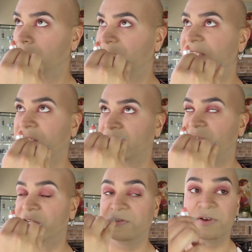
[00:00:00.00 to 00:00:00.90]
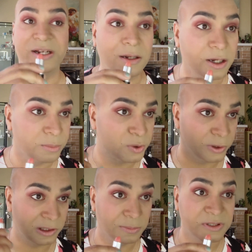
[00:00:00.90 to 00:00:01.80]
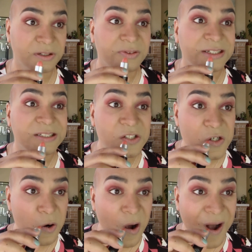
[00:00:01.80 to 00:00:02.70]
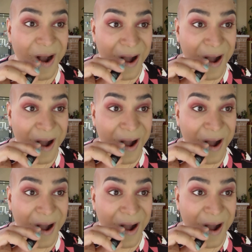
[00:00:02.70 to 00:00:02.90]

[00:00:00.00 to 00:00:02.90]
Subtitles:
I guess, like a very defined line between your lips and your face, then sure.